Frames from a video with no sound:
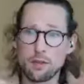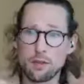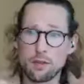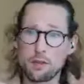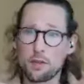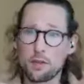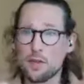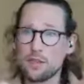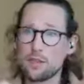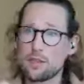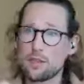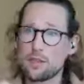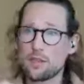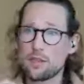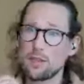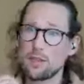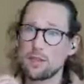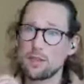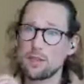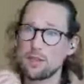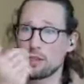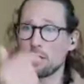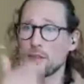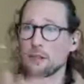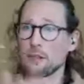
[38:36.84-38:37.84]
have a
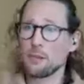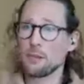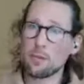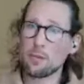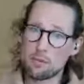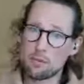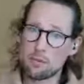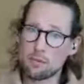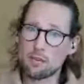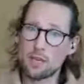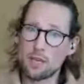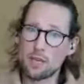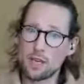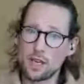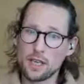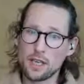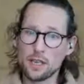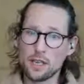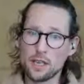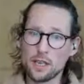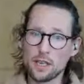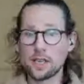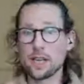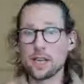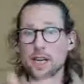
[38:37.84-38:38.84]
question, you go to the
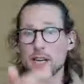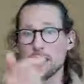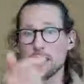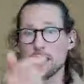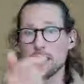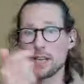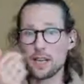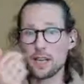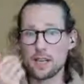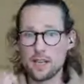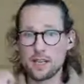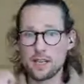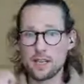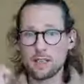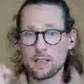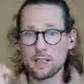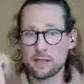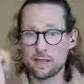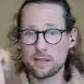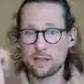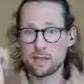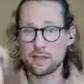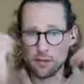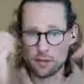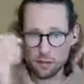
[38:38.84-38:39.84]
website, you kind of get
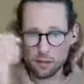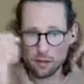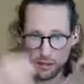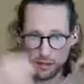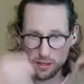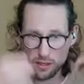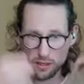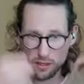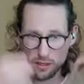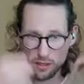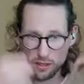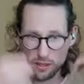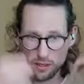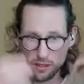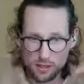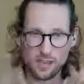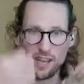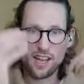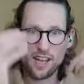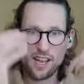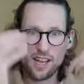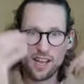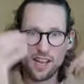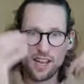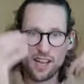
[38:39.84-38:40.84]
an answer to the
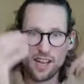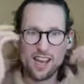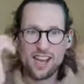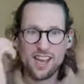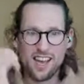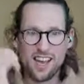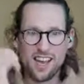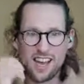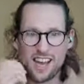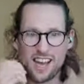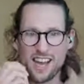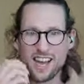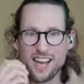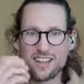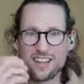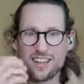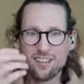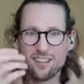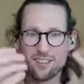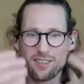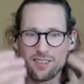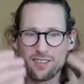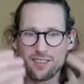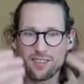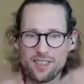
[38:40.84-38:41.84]
question that you
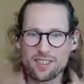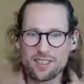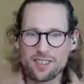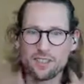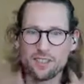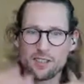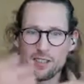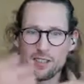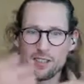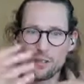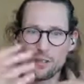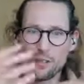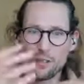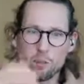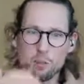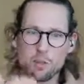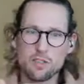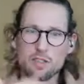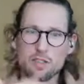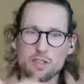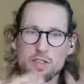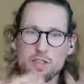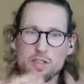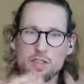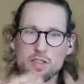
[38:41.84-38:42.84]
had. So it
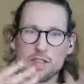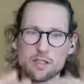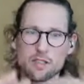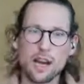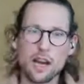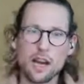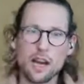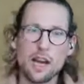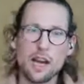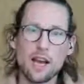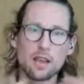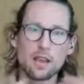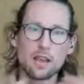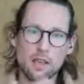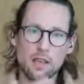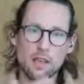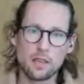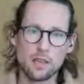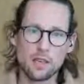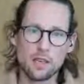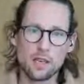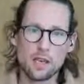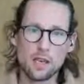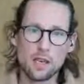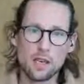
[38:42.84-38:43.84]
is almost like a
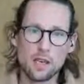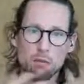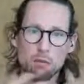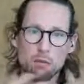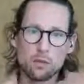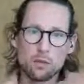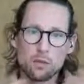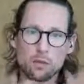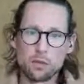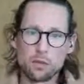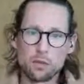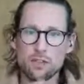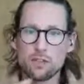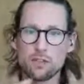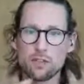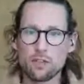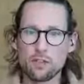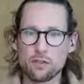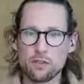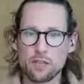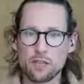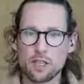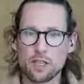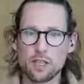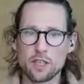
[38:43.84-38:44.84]
dialogue
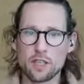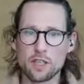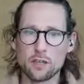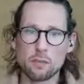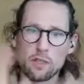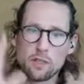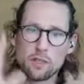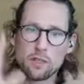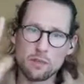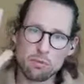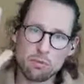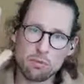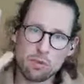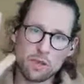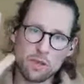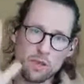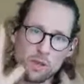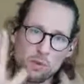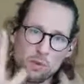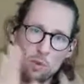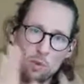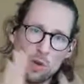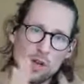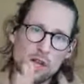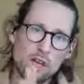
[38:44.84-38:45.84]
between two things, but you
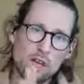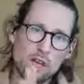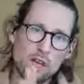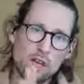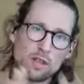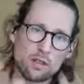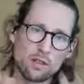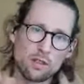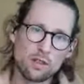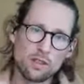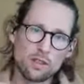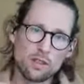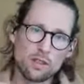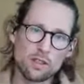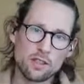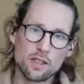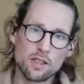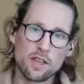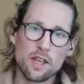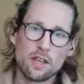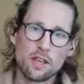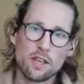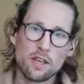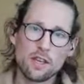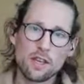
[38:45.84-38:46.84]
can bring them way
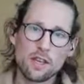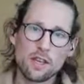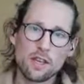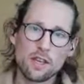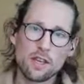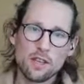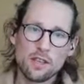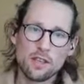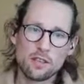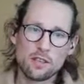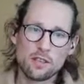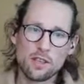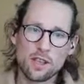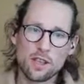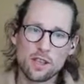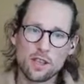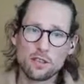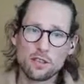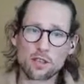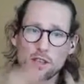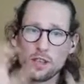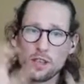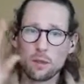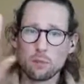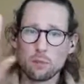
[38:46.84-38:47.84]
closer together
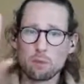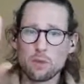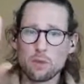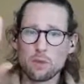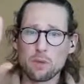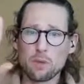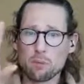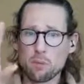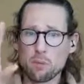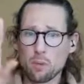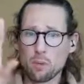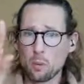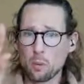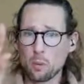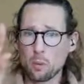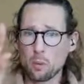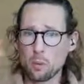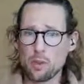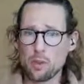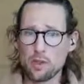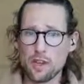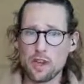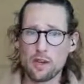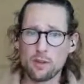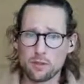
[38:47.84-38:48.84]
so that you can help
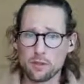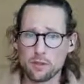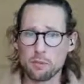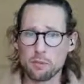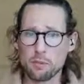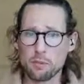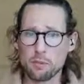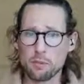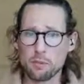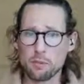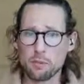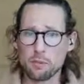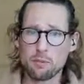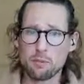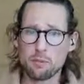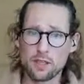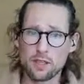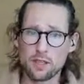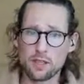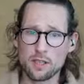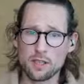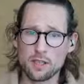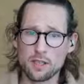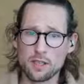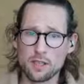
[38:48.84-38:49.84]
people without the
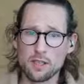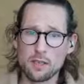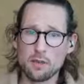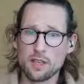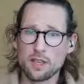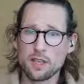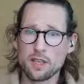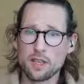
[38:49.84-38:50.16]
website,